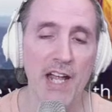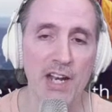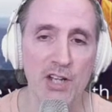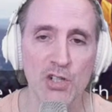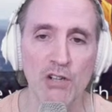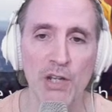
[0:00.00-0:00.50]
And
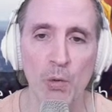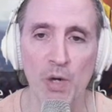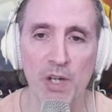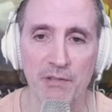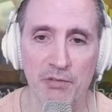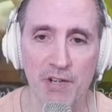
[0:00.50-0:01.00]
it's only
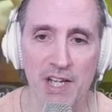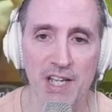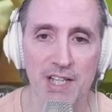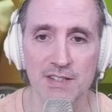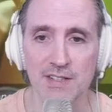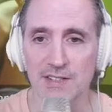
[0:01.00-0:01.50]
one of 3
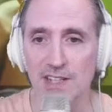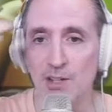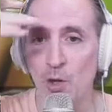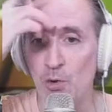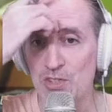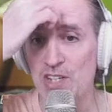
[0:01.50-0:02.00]
hits in
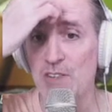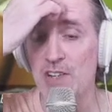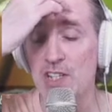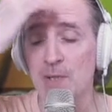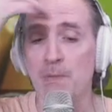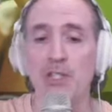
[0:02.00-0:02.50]
the whole
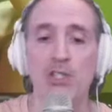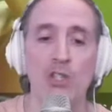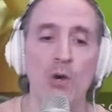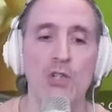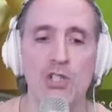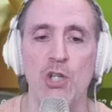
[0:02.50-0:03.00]
series, but
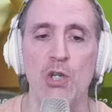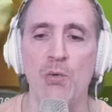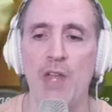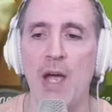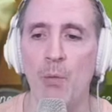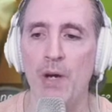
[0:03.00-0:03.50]
shows you
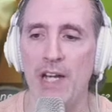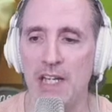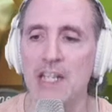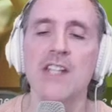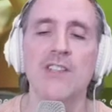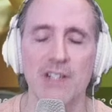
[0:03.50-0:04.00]
that when he
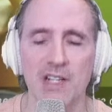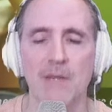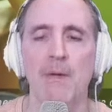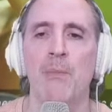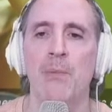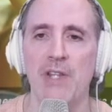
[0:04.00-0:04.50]
needs to come
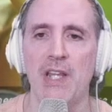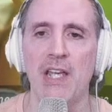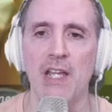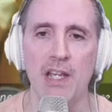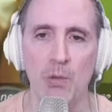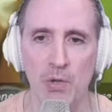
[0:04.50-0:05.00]
up with the
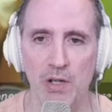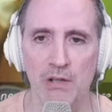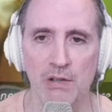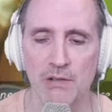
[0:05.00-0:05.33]
hit, he will.